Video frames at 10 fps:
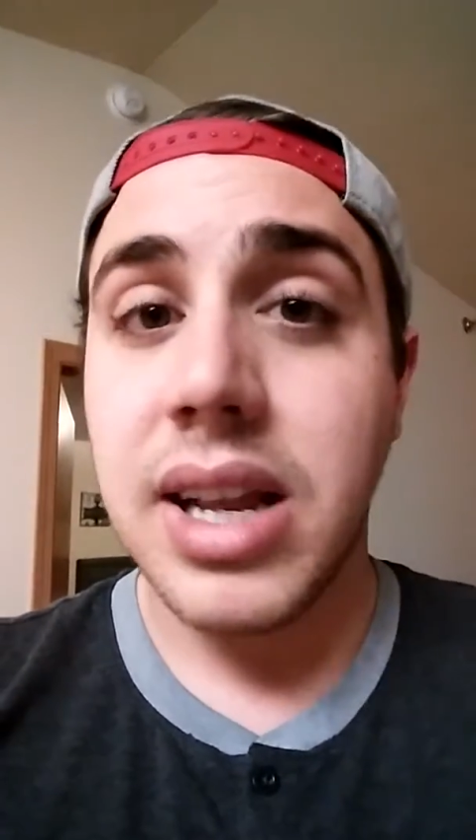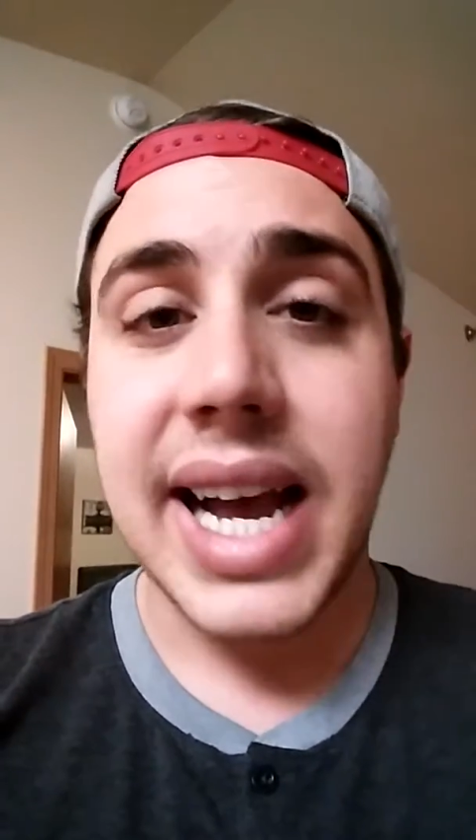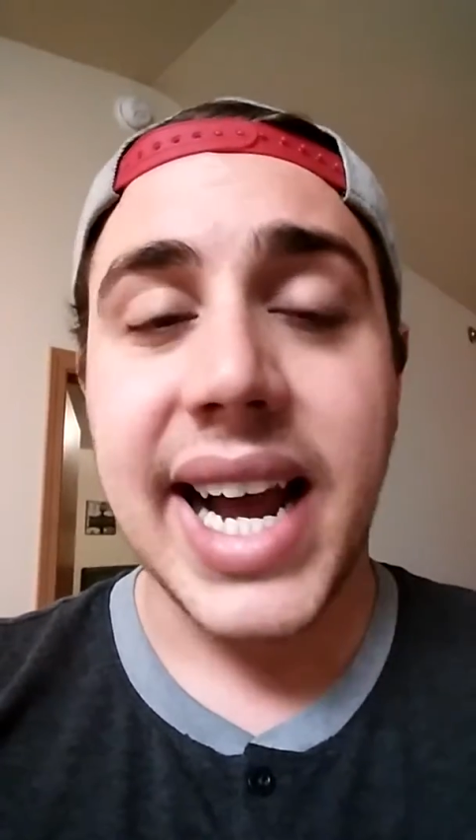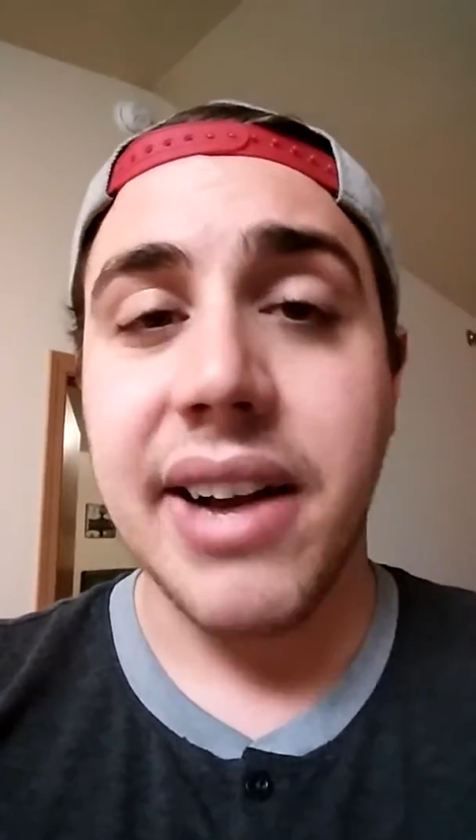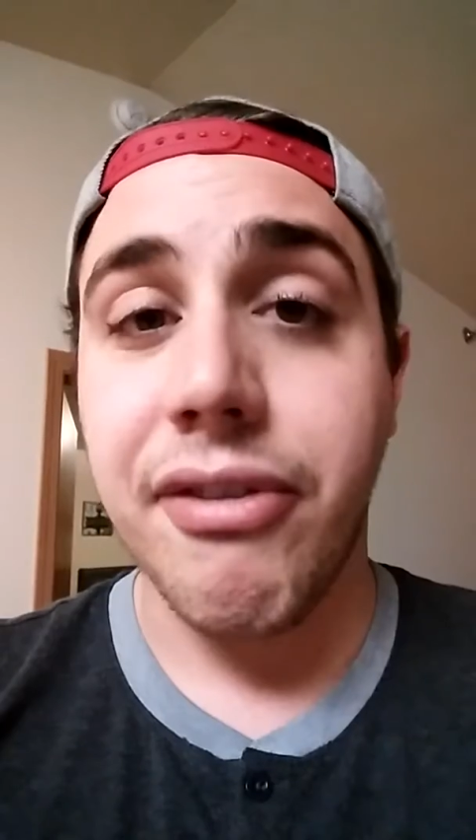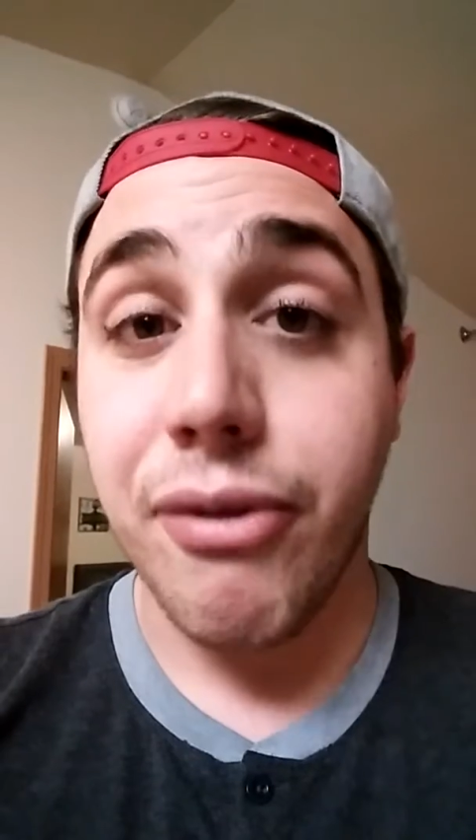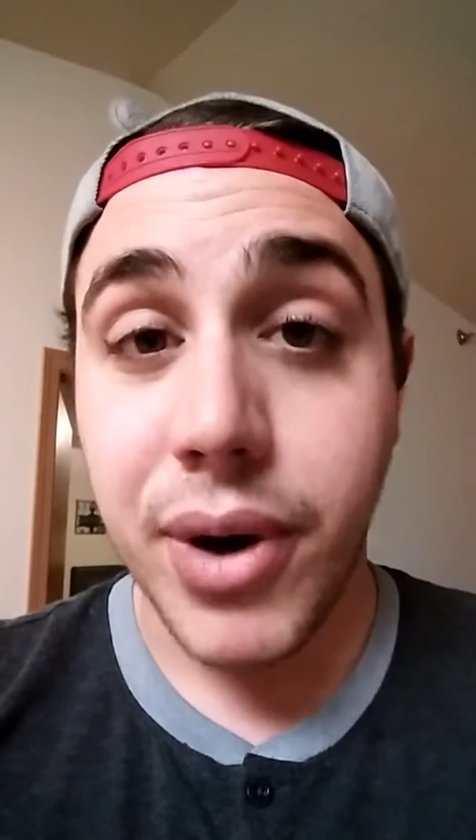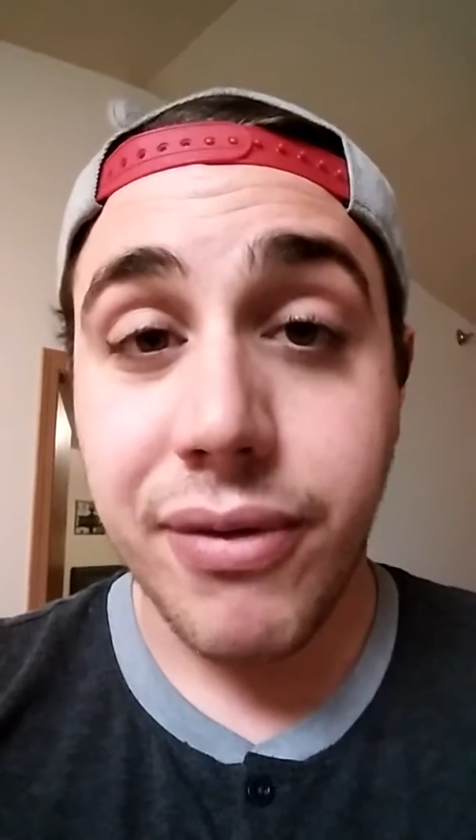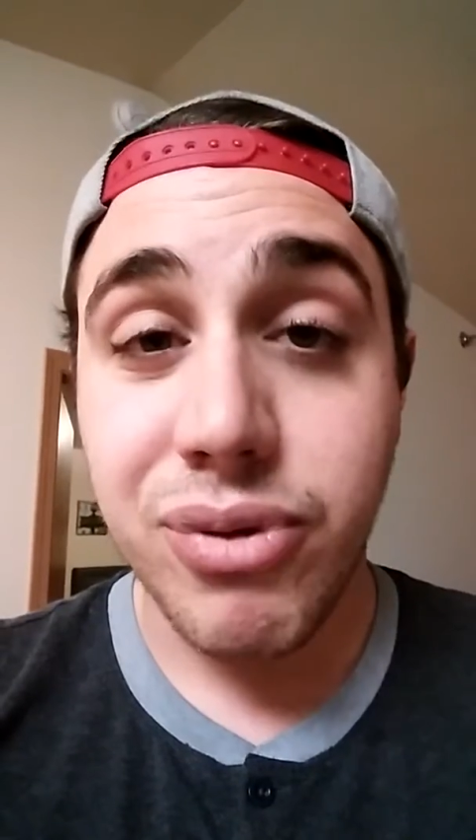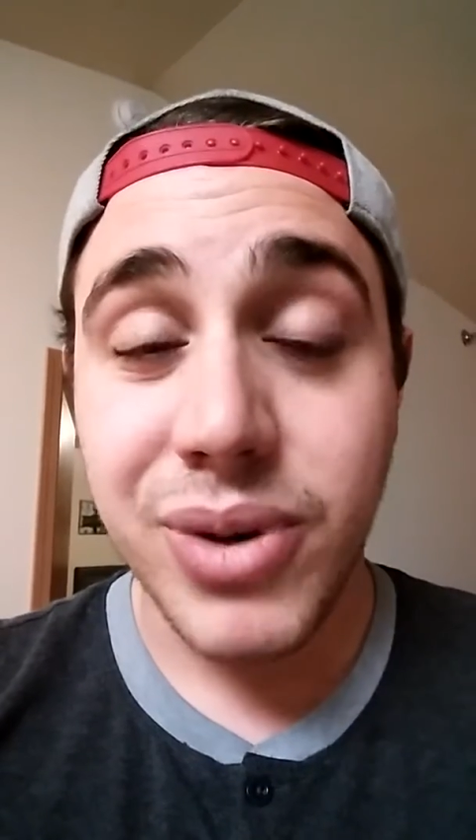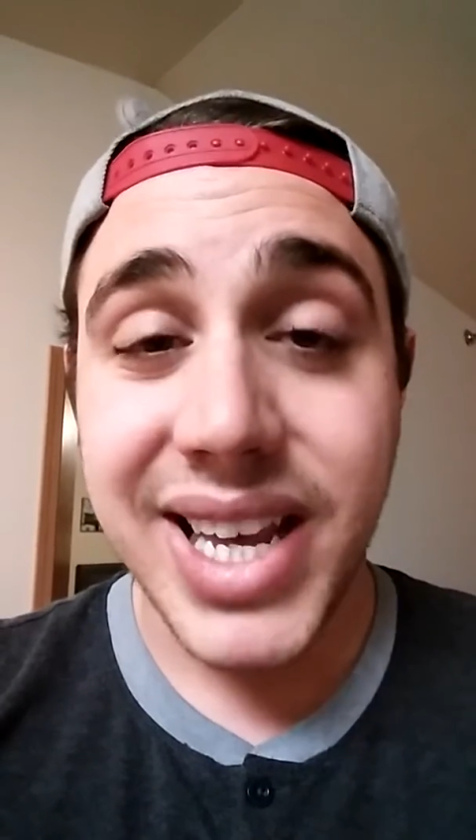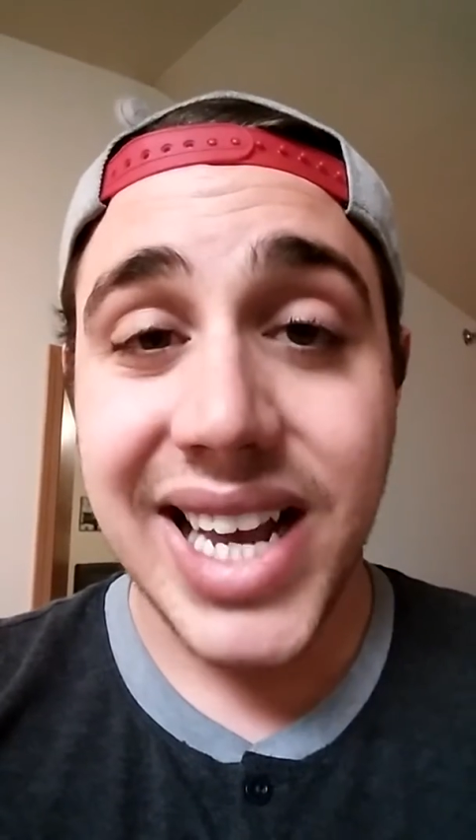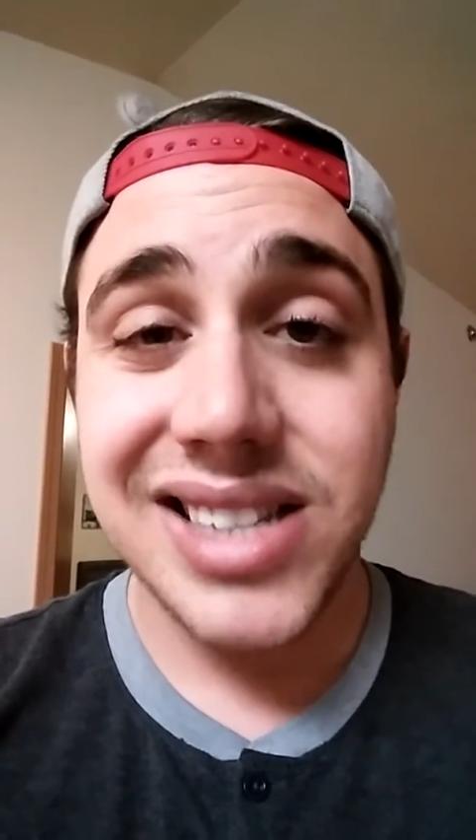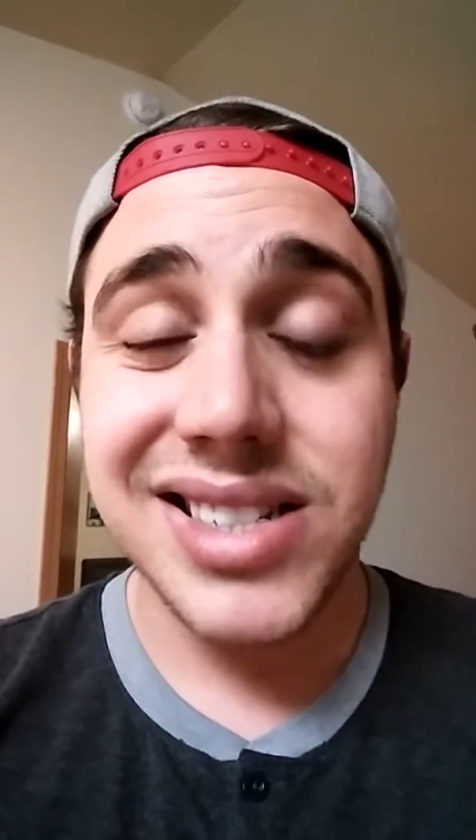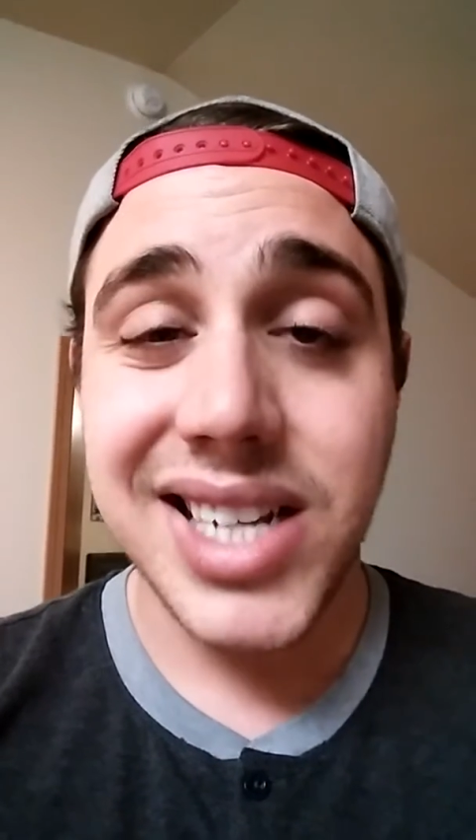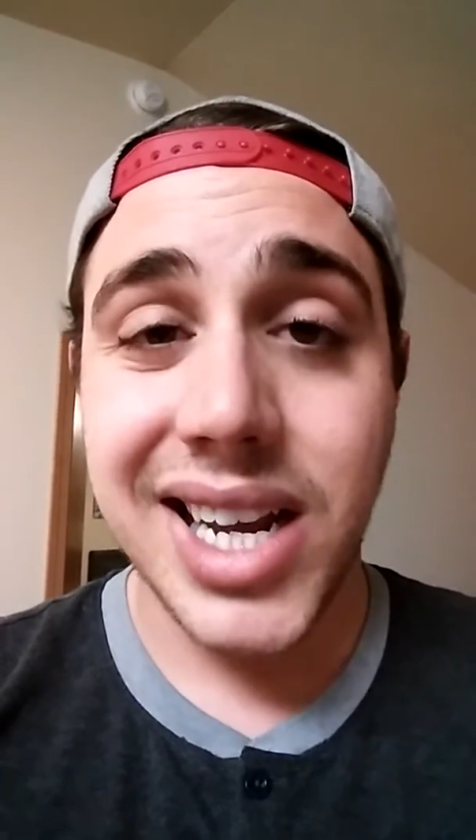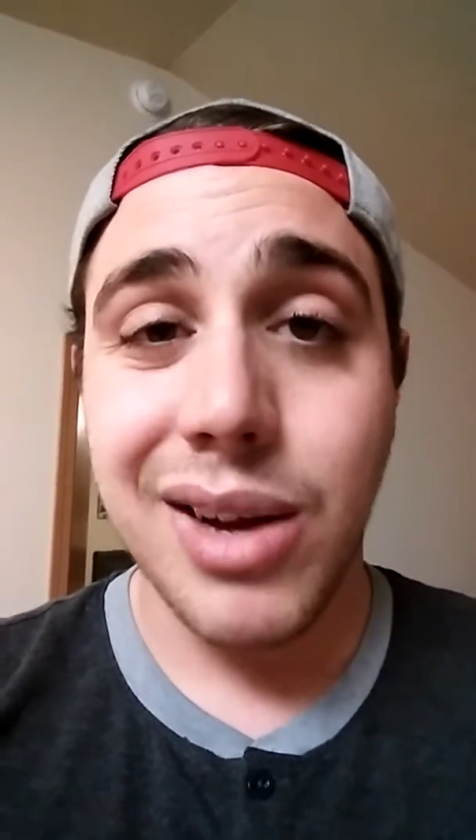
I had free food again today,